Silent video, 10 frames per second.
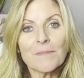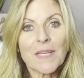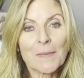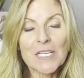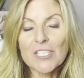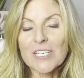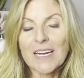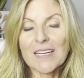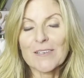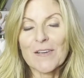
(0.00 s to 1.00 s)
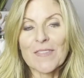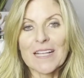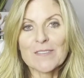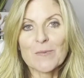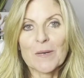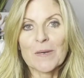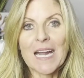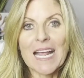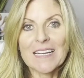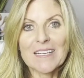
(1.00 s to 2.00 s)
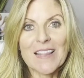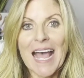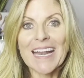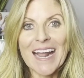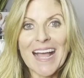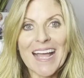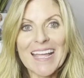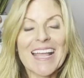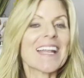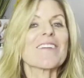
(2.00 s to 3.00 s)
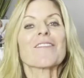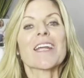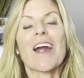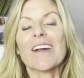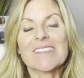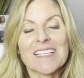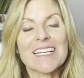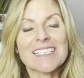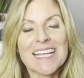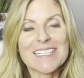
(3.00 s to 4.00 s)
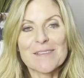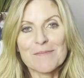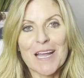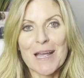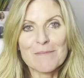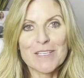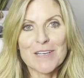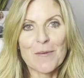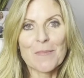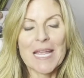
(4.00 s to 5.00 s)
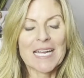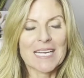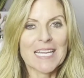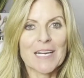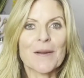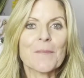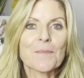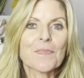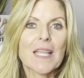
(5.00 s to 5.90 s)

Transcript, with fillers: I'm not sure, I don't know if that's where we're headed that high, and if we are, it's gonna take some time, so don't panic here.